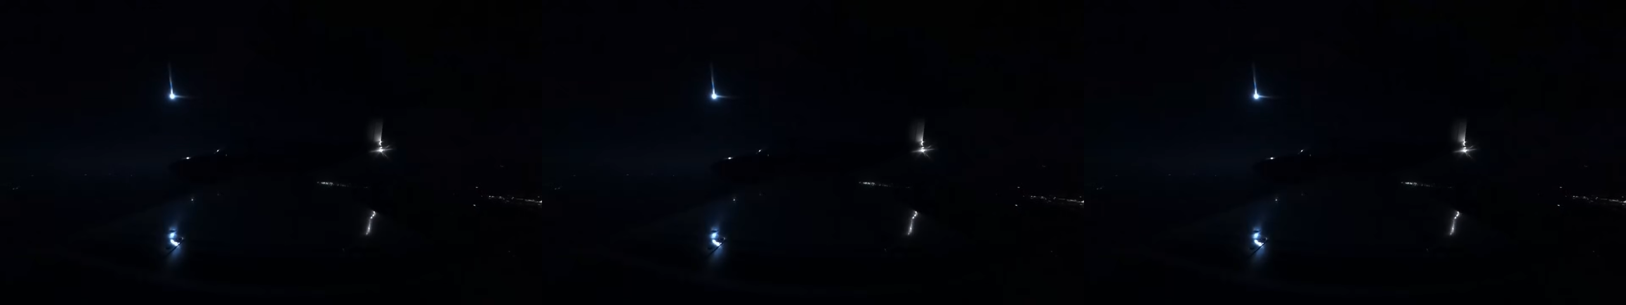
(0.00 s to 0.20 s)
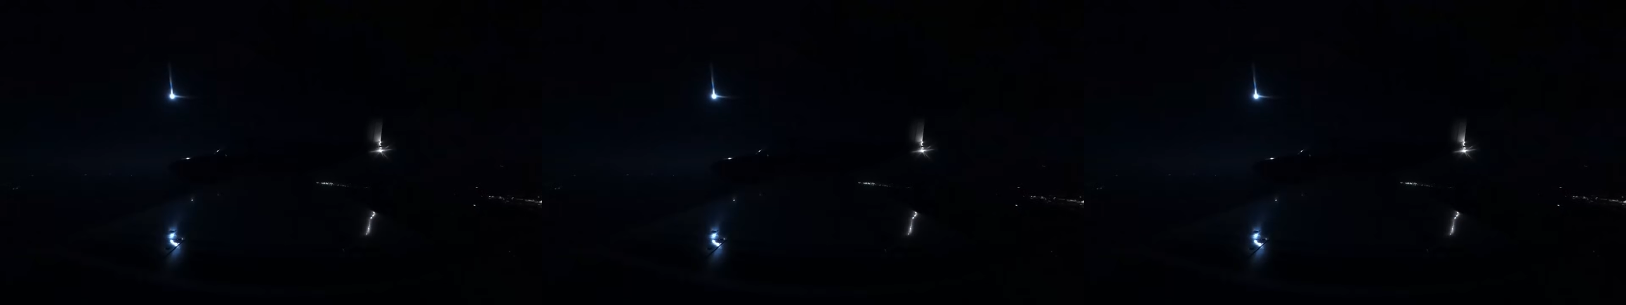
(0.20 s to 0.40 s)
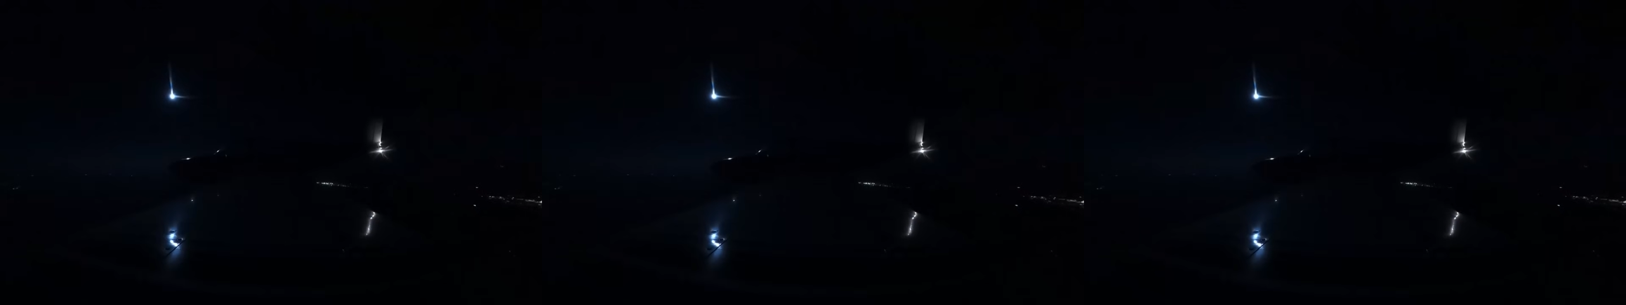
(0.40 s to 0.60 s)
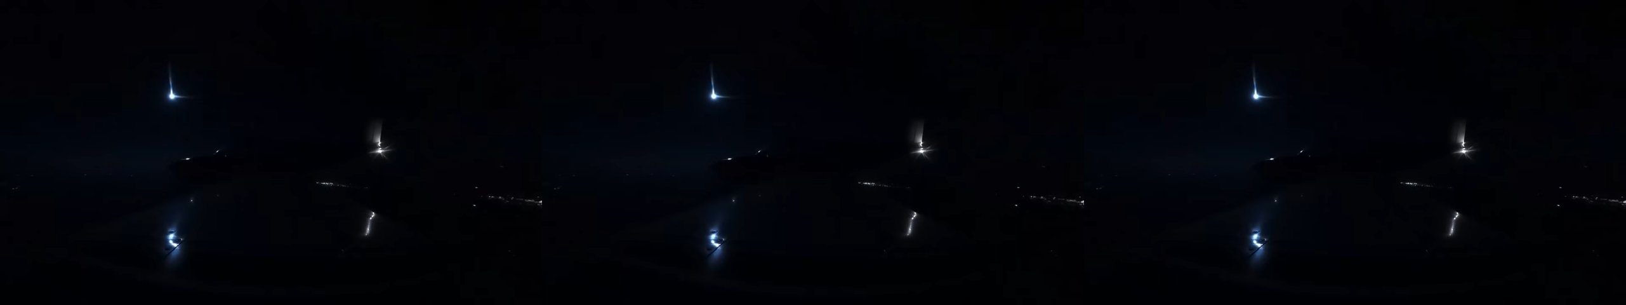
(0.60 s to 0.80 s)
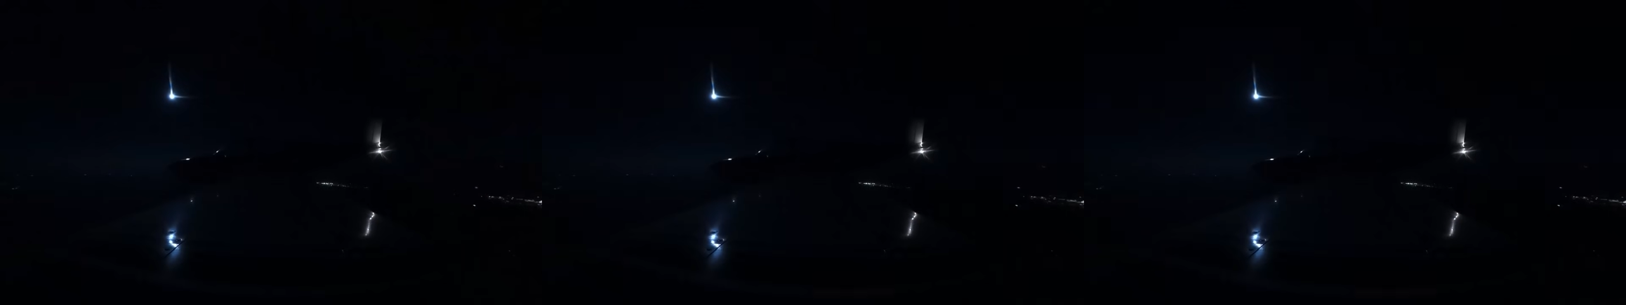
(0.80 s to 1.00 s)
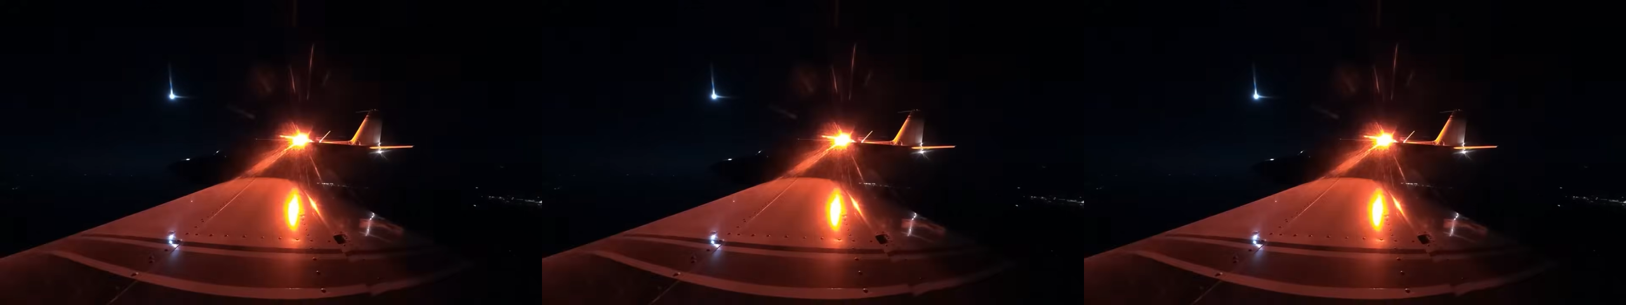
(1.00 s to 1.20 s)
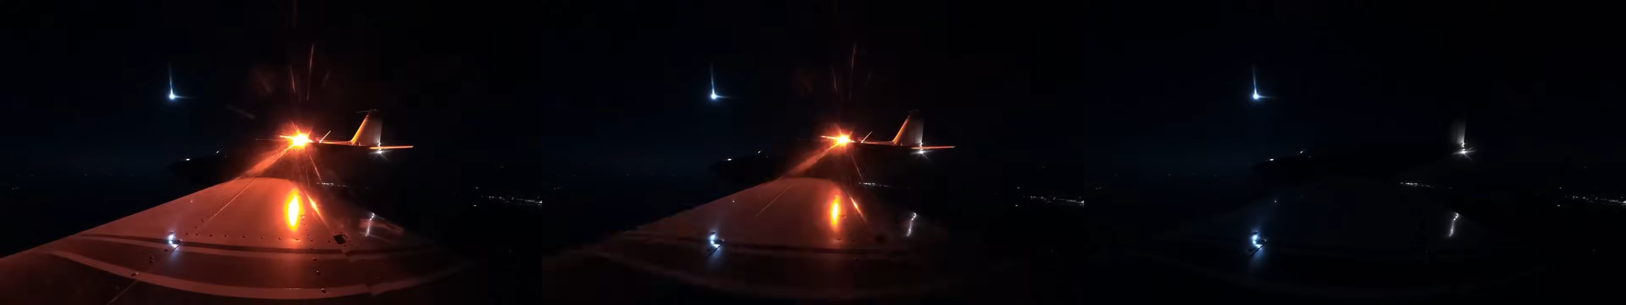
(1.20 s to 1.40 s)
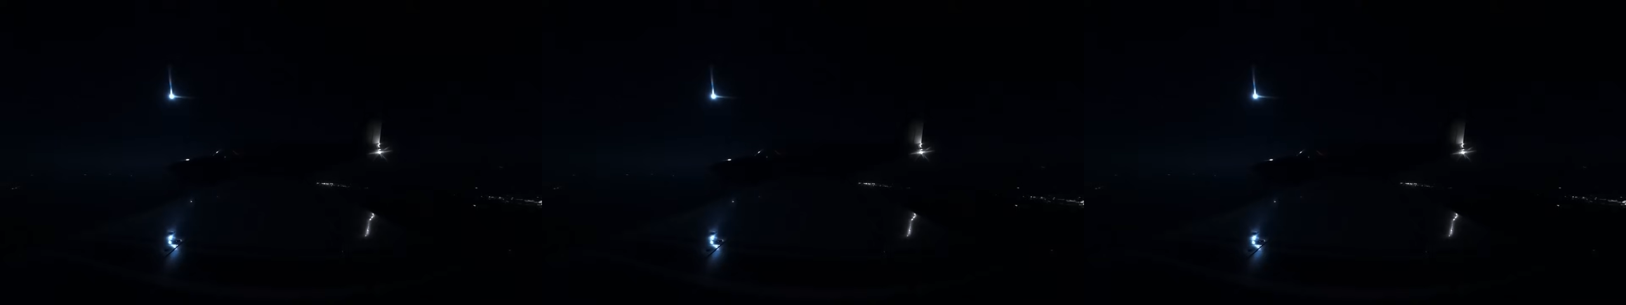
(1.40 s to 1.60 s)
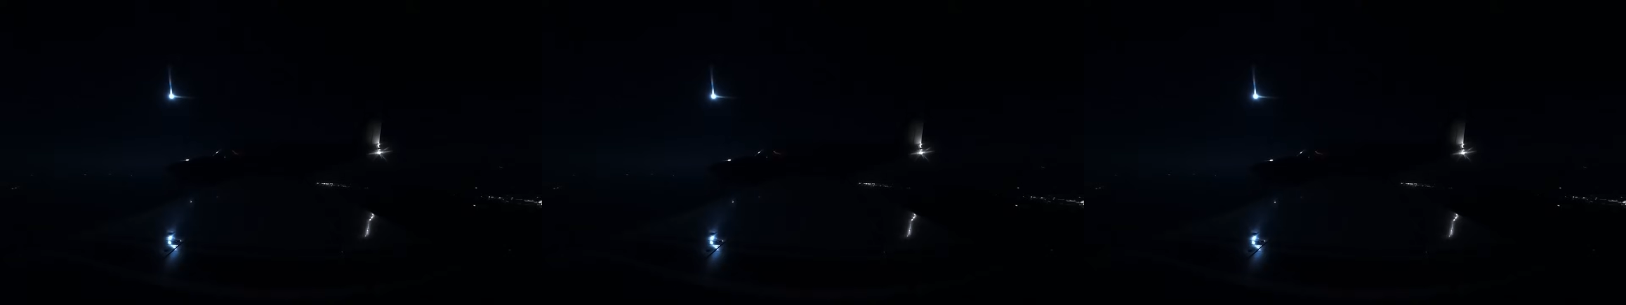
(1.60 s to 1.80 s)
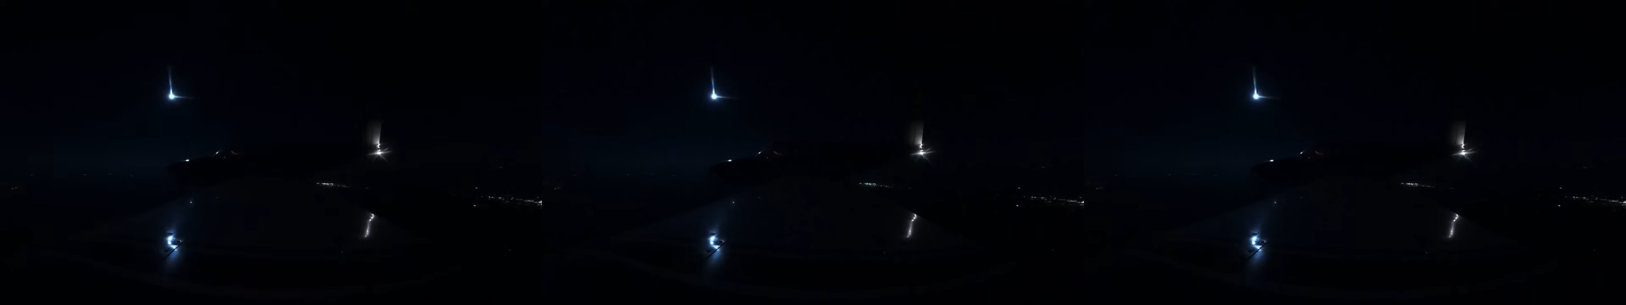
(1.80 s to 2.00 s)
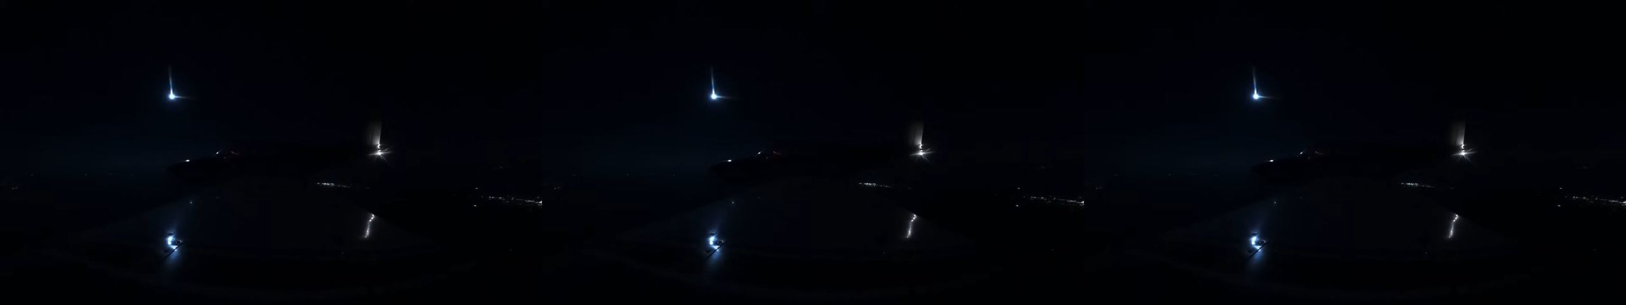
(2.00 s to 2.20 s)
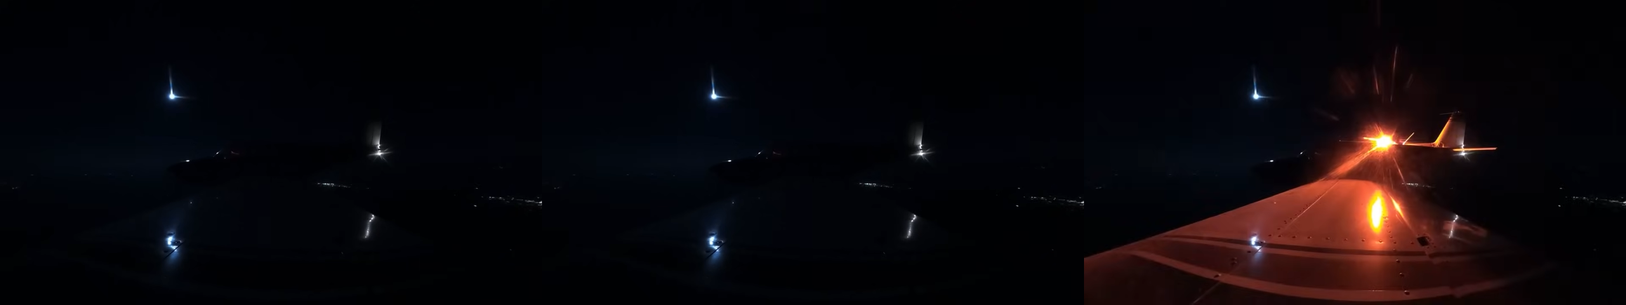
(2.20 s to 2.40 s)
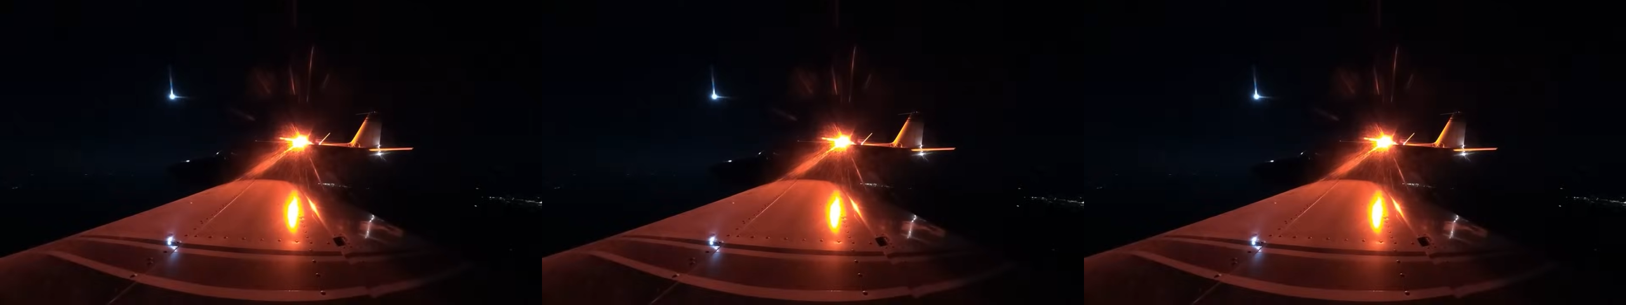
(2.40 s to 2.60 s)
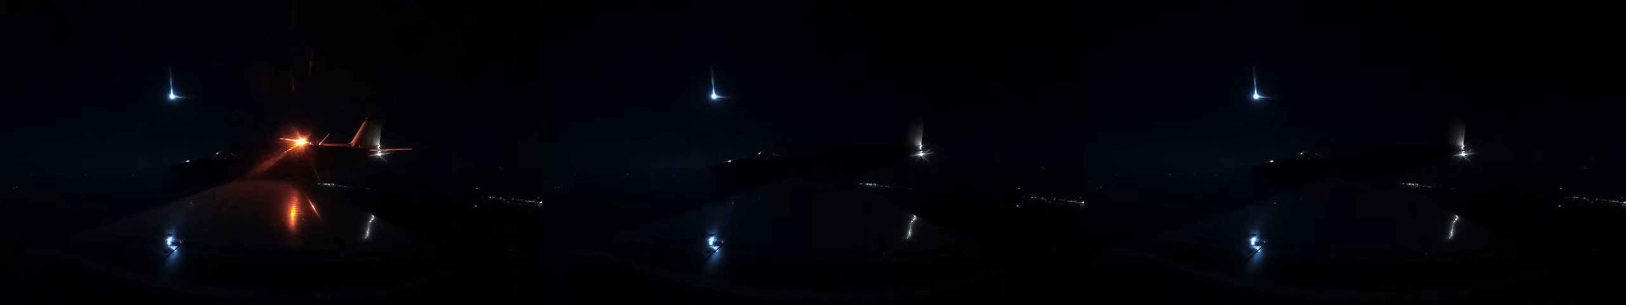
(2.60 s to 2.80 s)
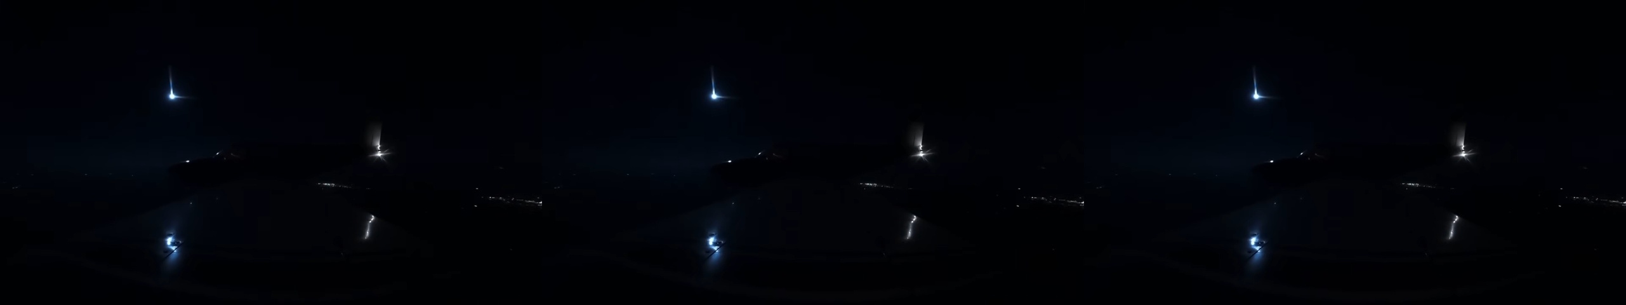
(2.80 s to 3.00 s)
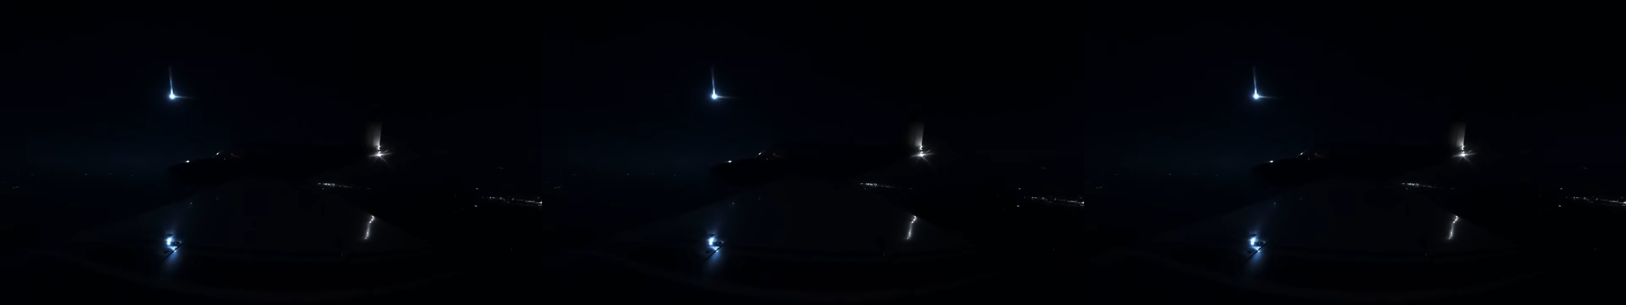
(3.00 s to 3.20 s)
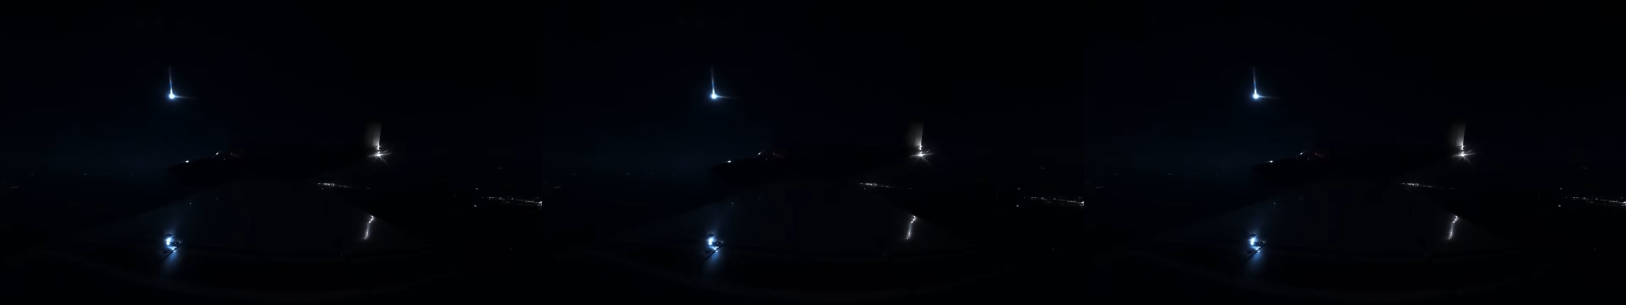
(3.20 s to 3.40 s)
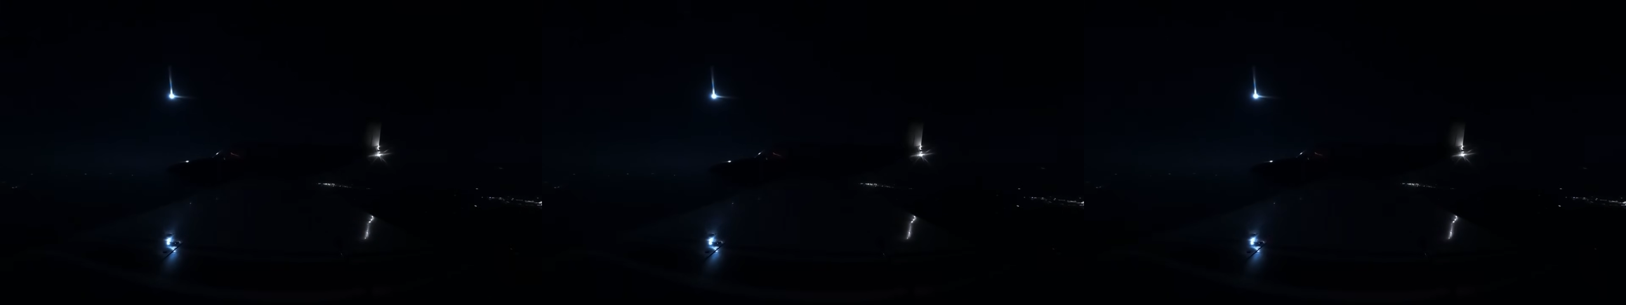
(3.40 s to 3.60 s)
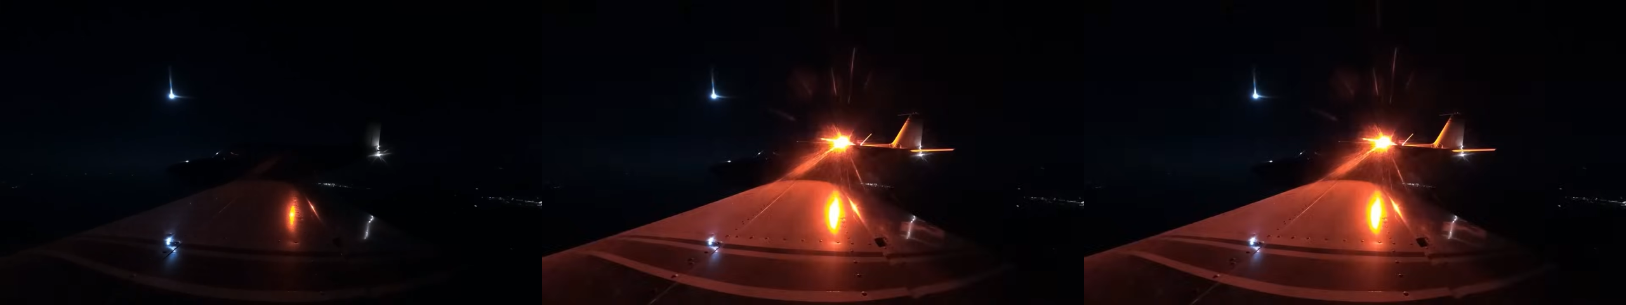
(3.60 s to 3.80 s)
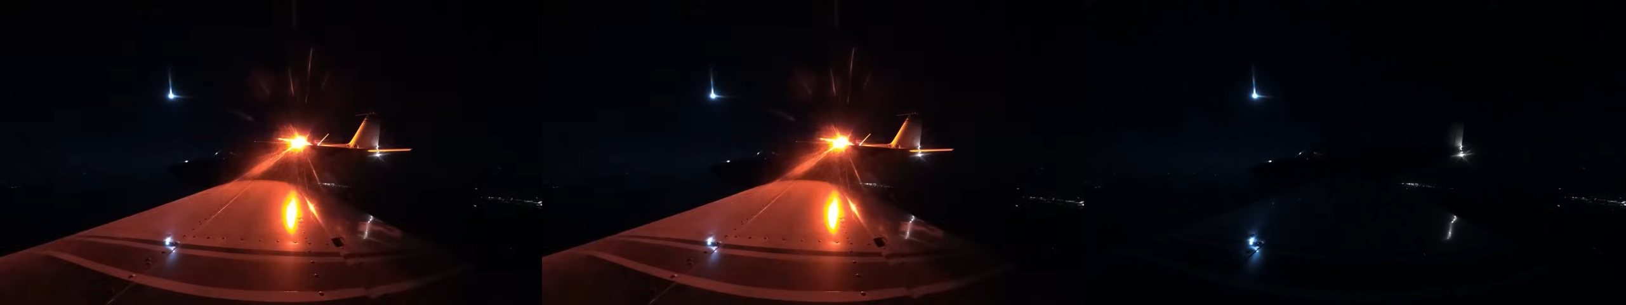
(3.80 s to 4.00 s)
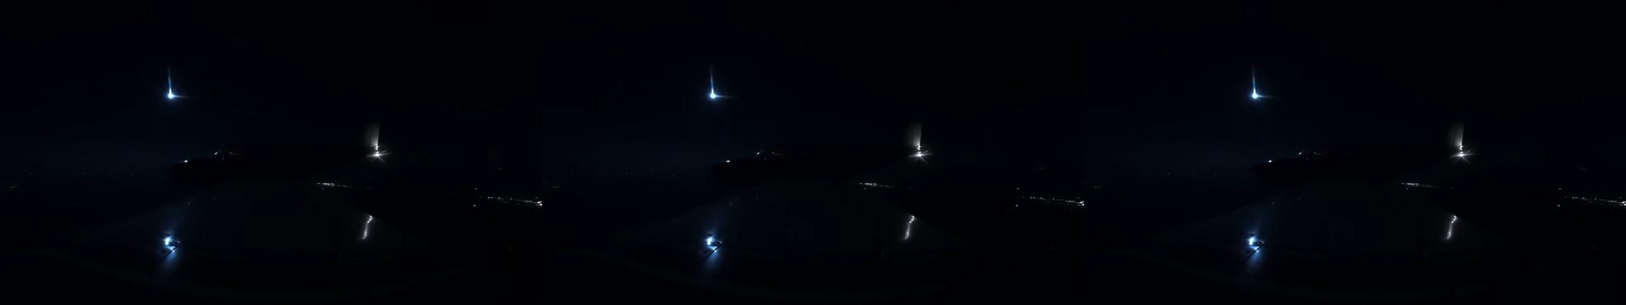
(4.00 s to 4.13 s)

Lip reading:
No face is visible, so there are no lips to read.